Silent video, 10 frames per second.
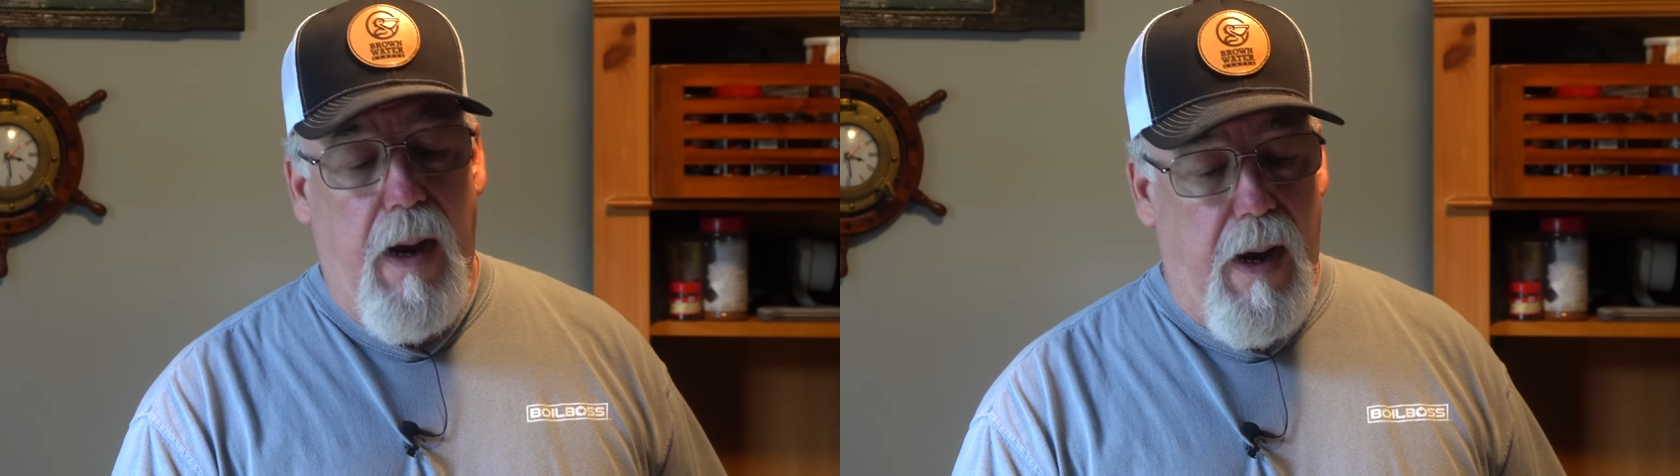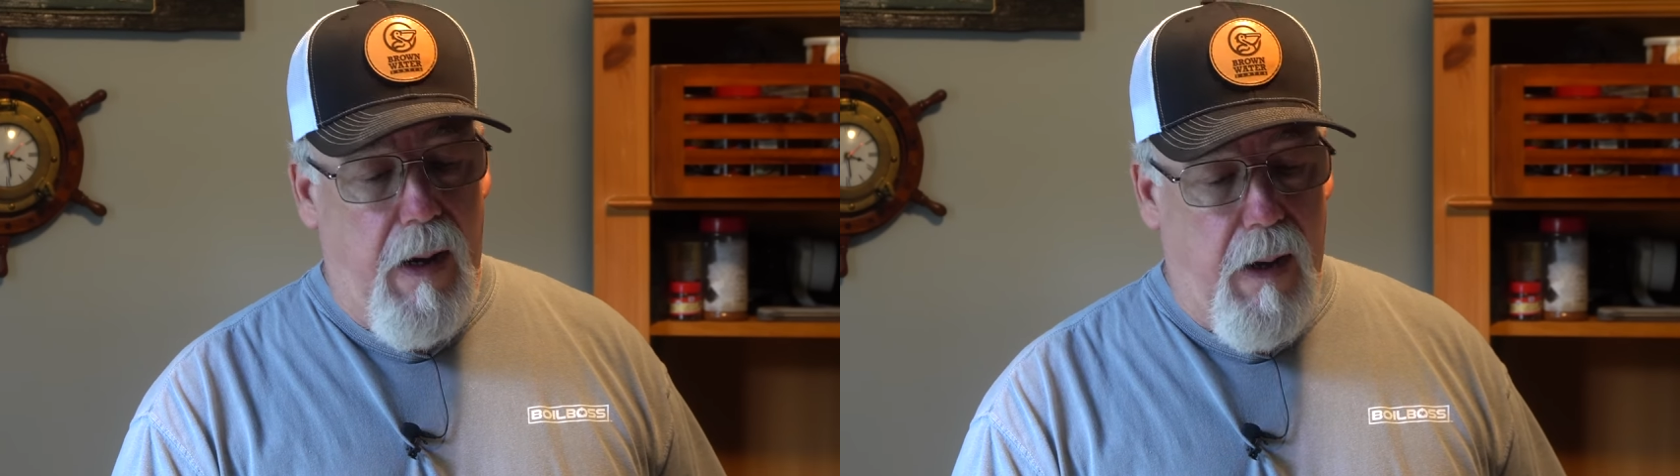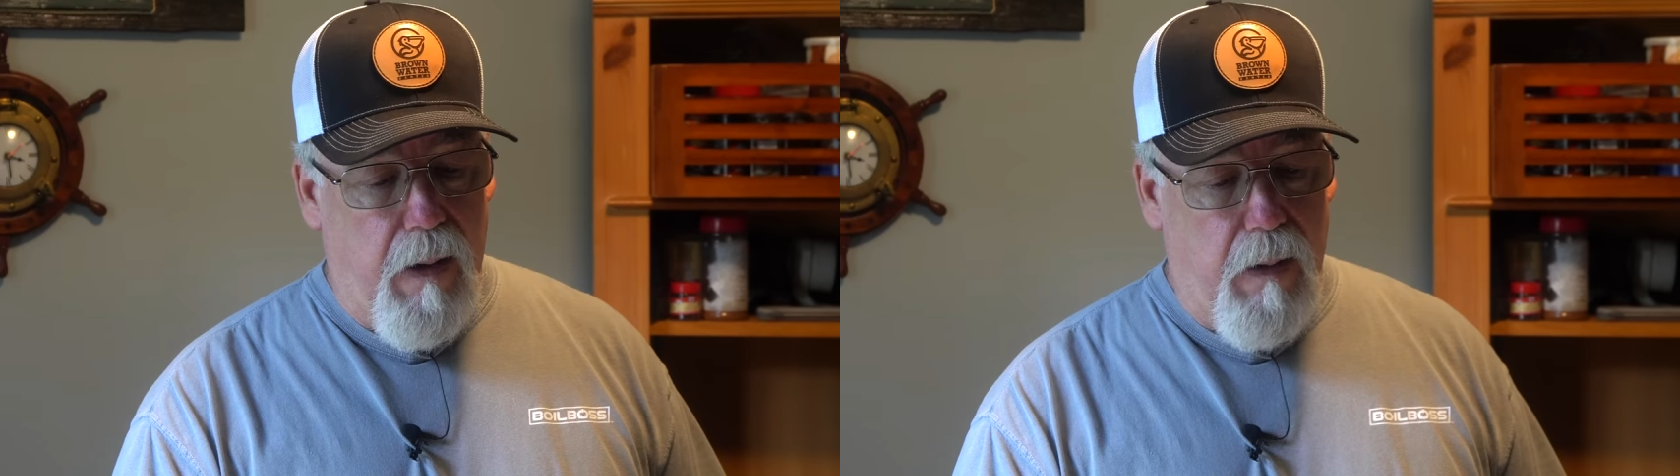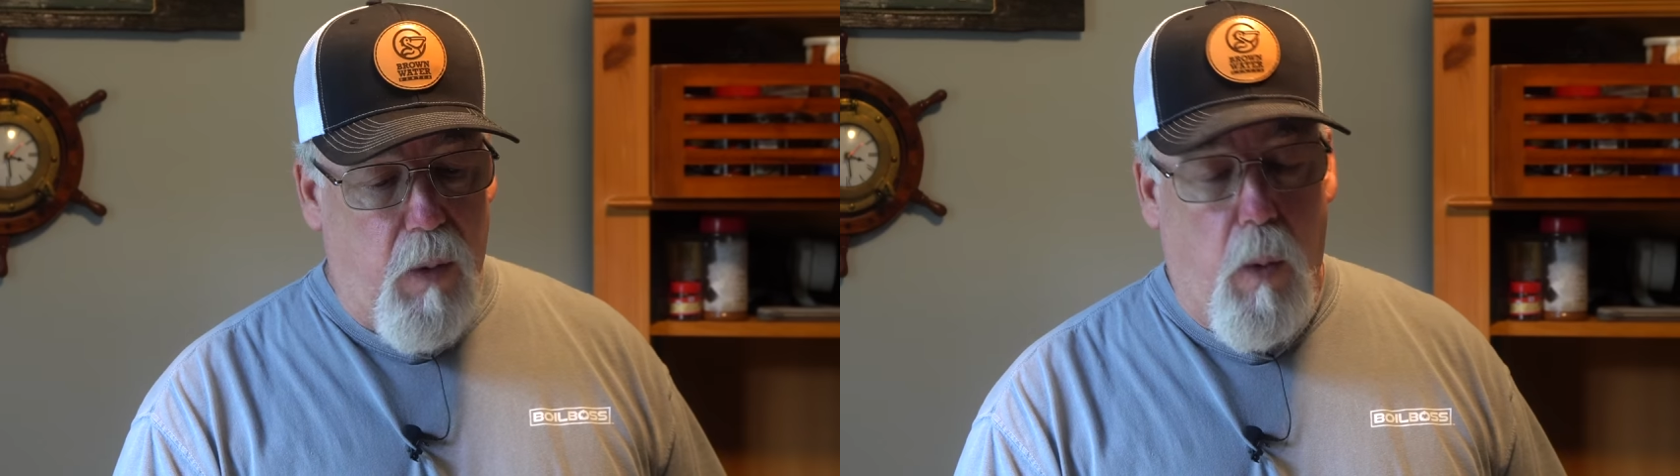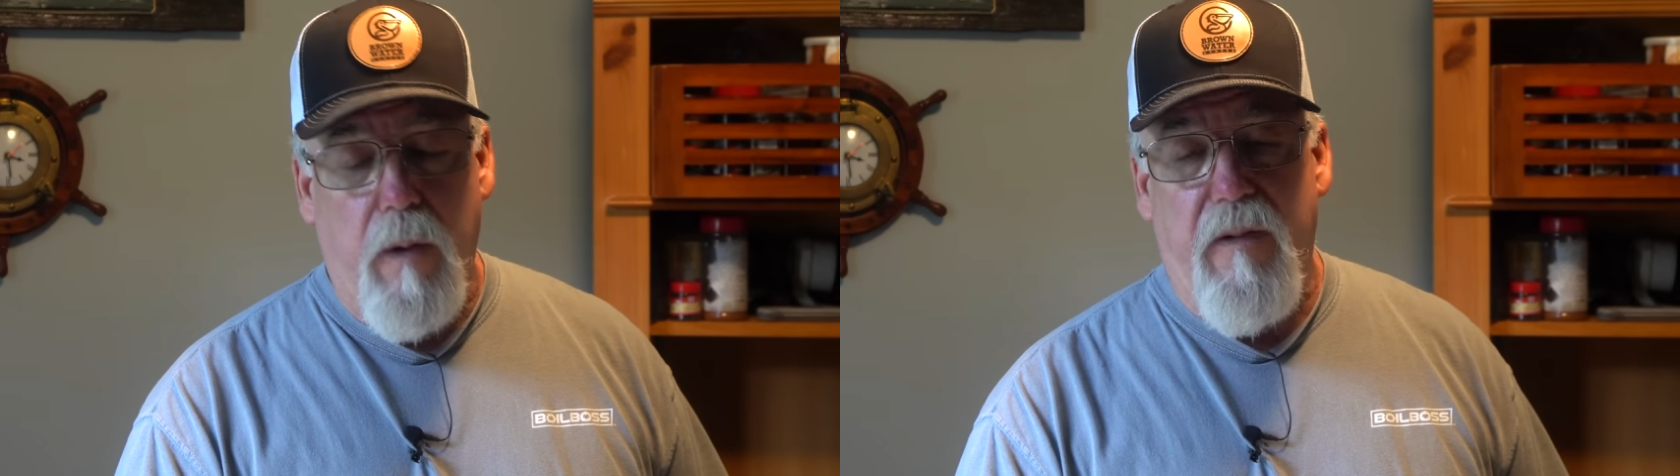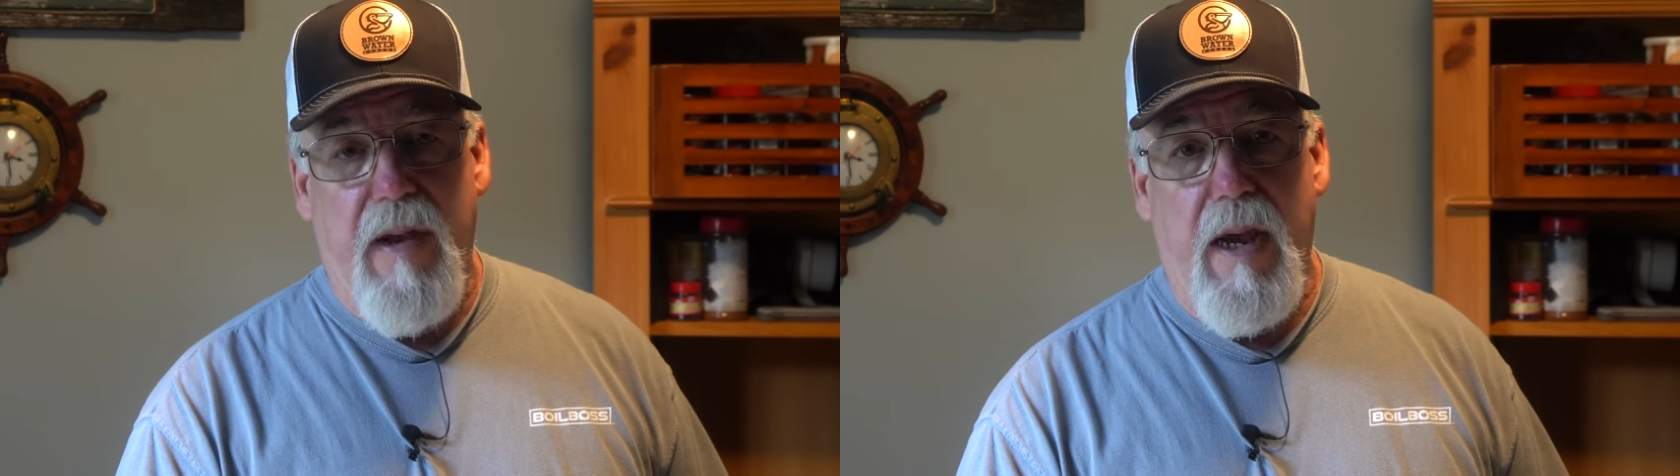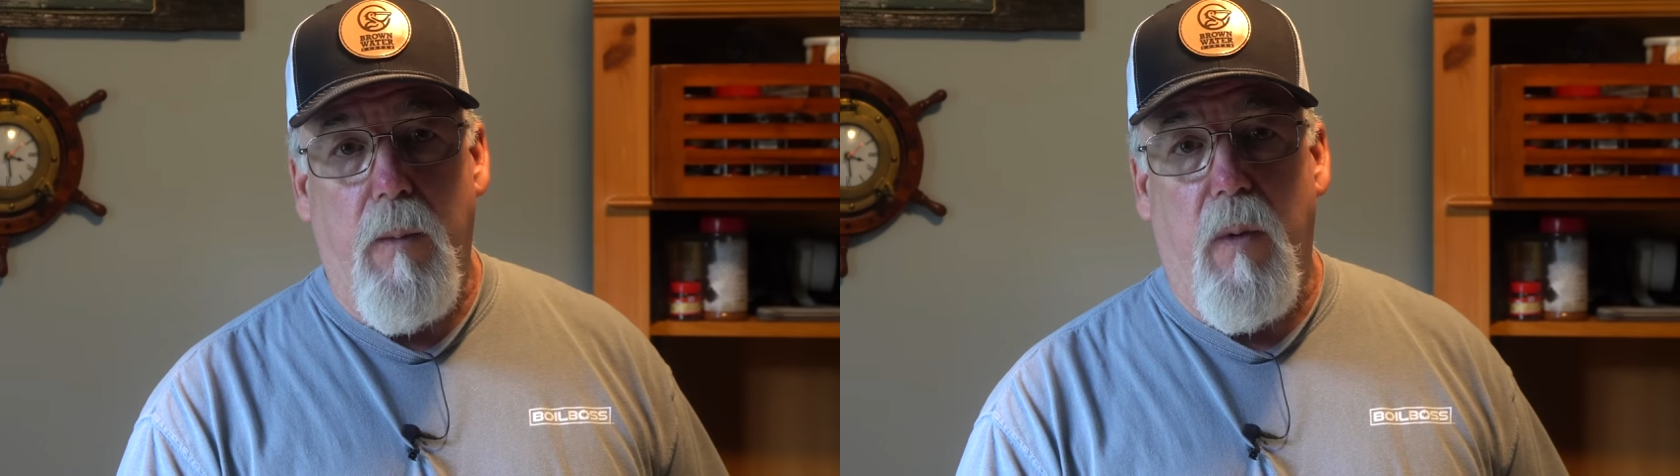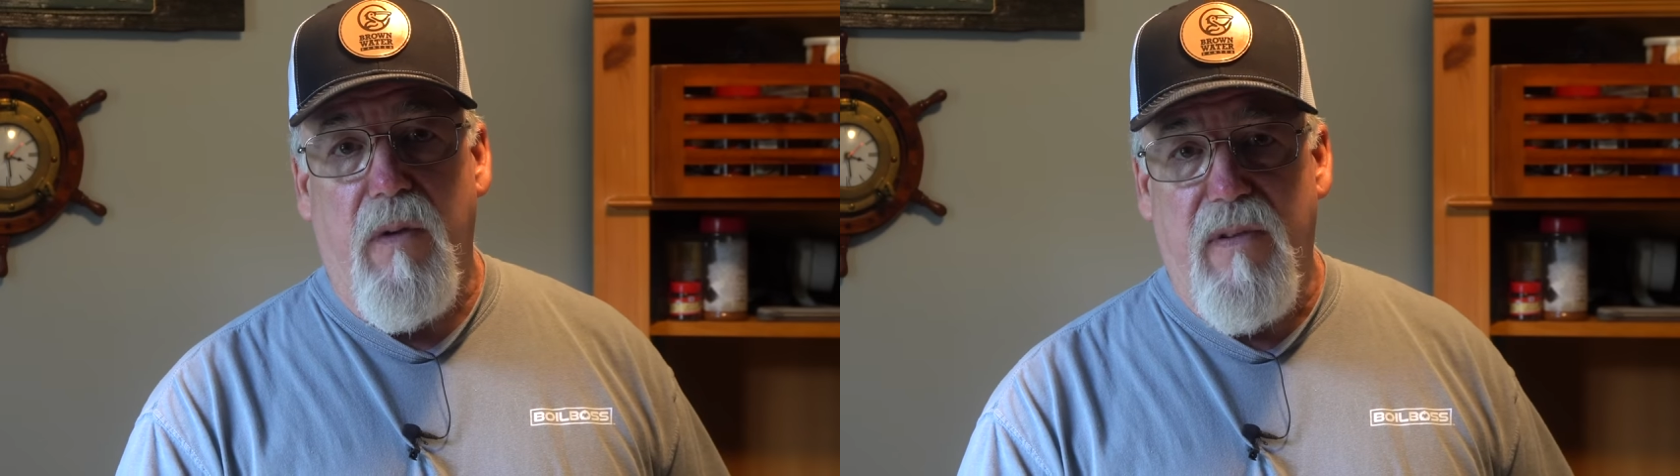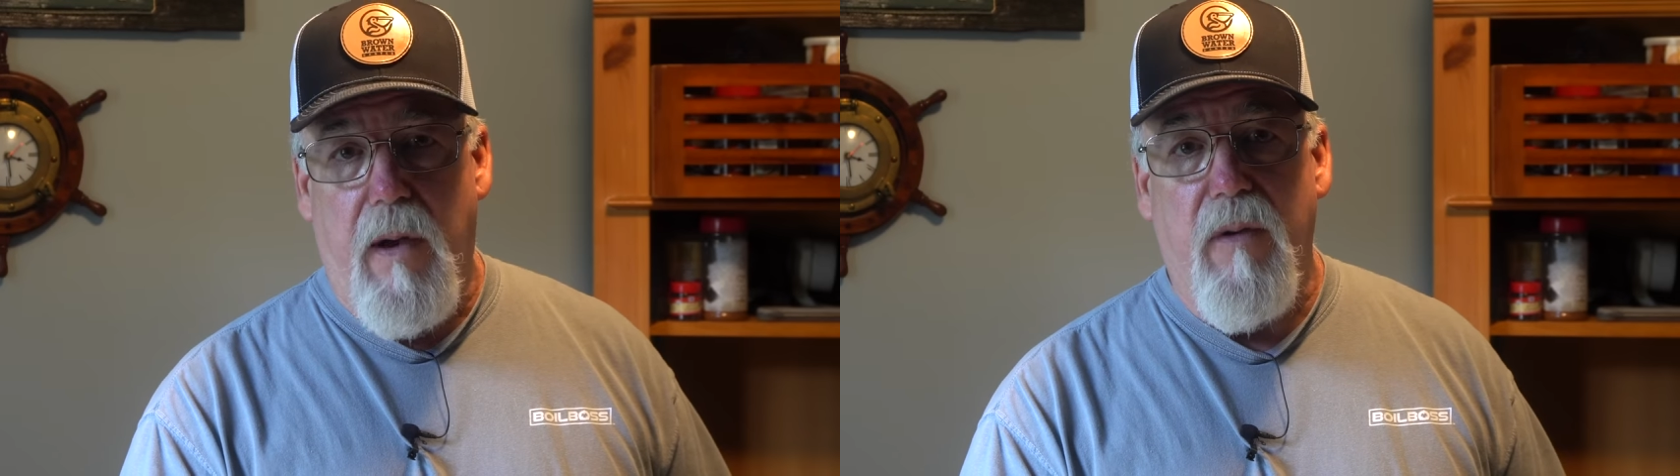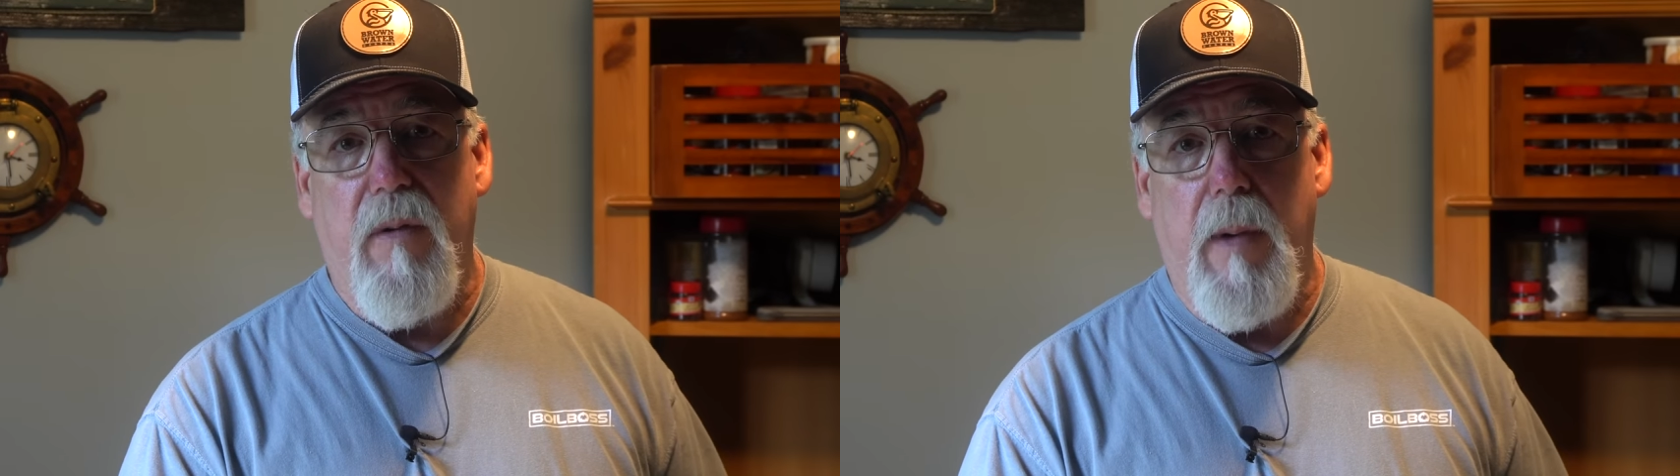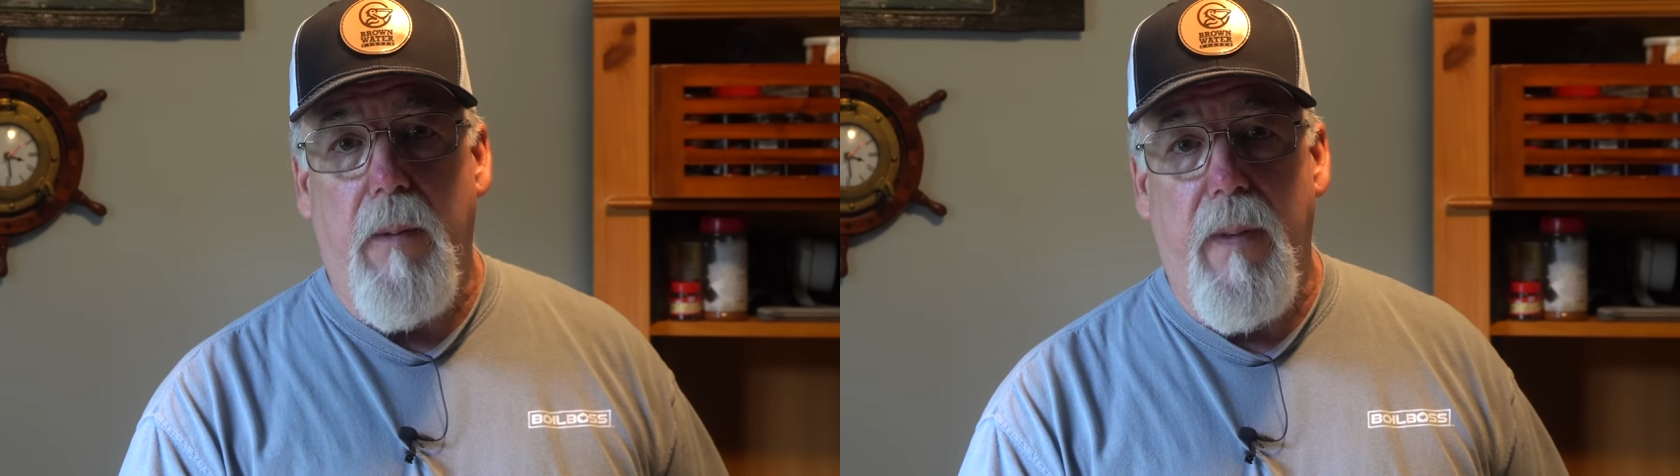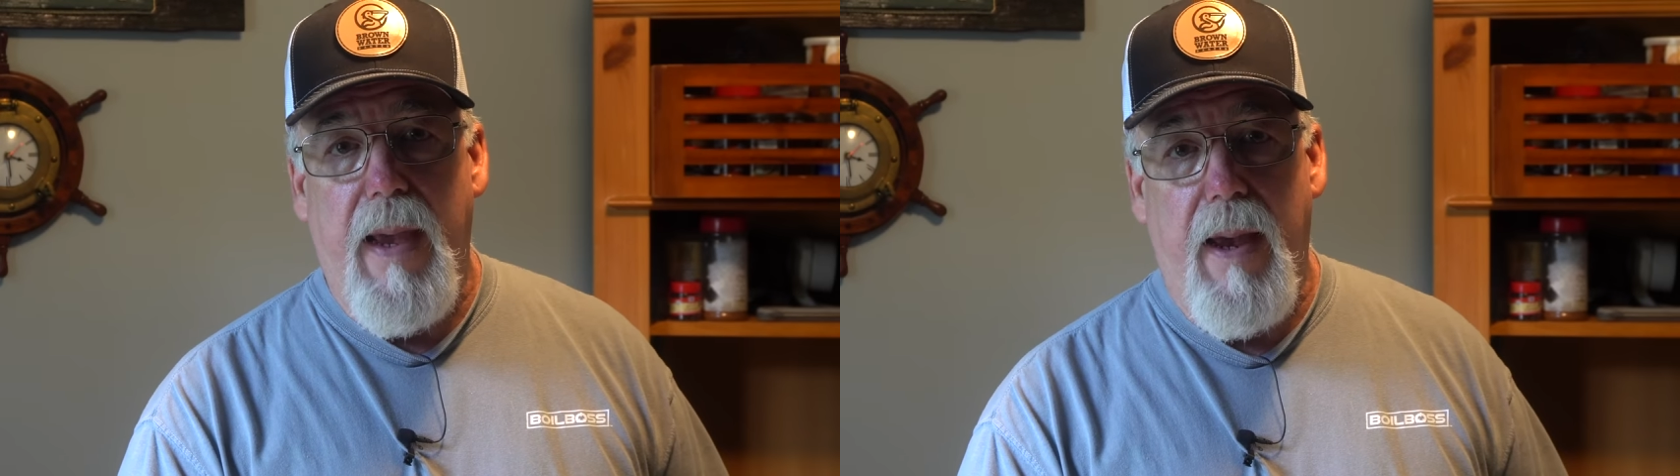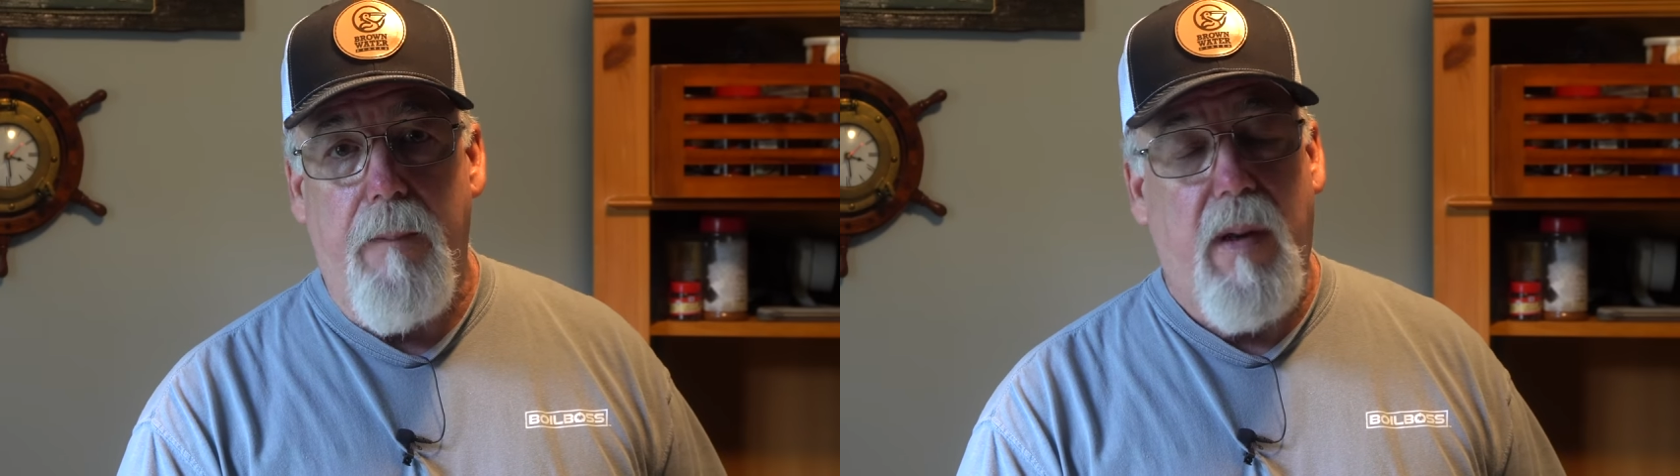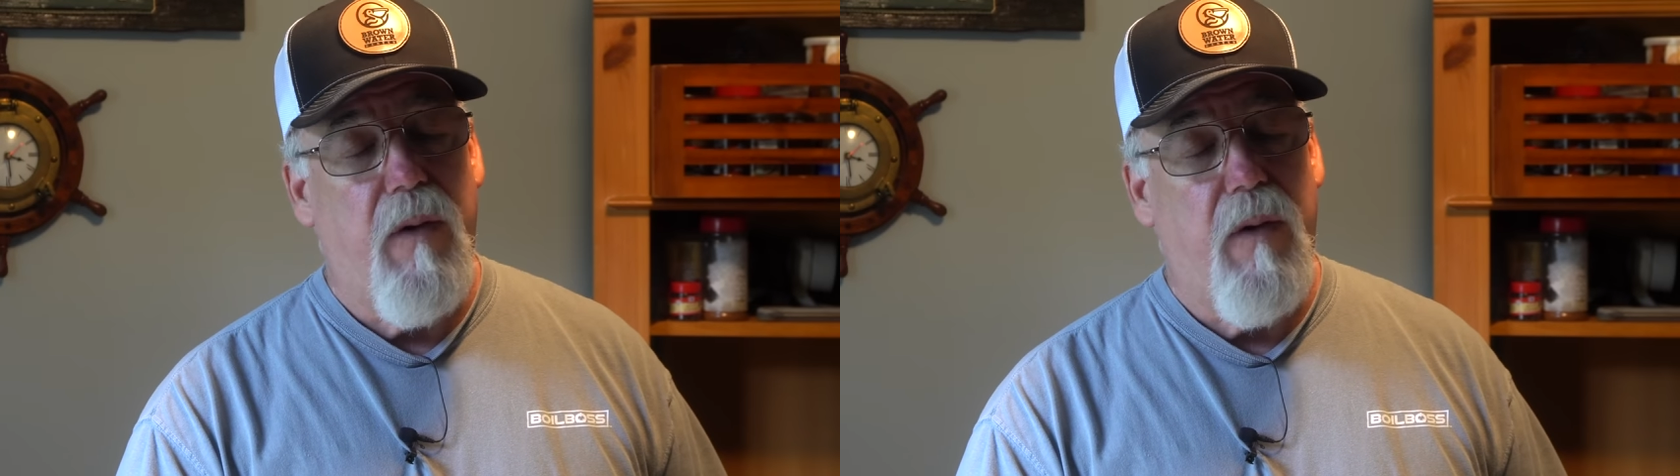And uh, towards the end, we'll sauce them up with that,